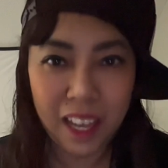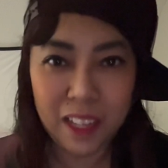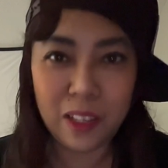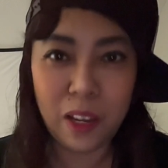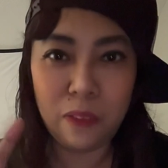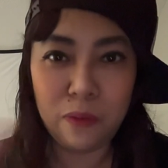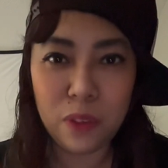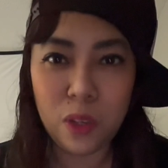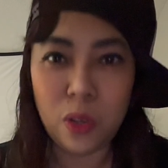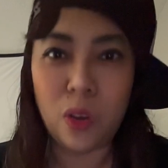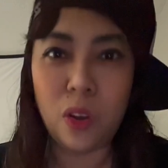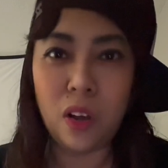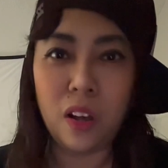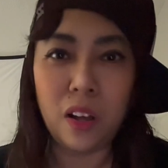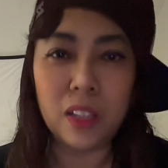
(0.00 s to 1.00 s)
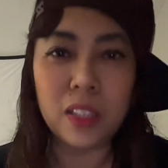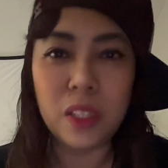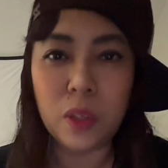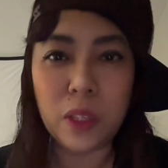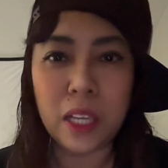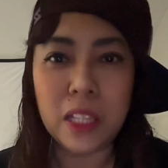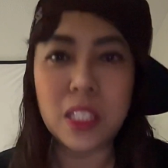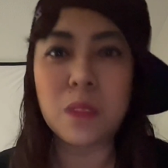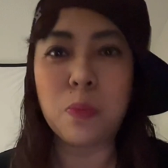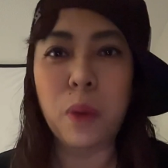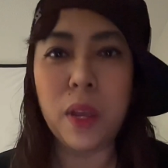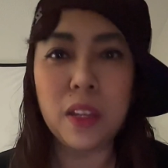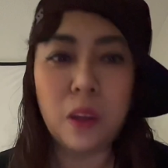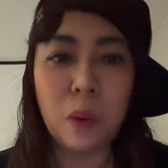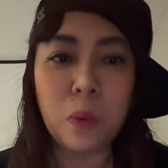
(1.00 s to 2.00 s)
I love you all. You can
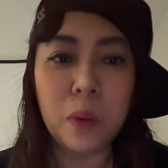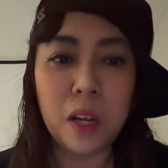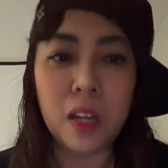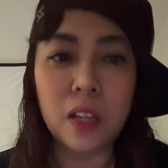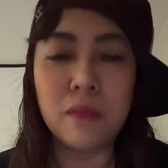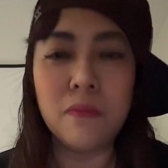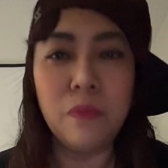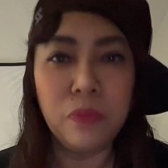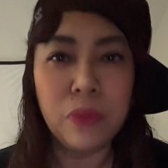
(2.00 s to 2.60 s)
spread the word.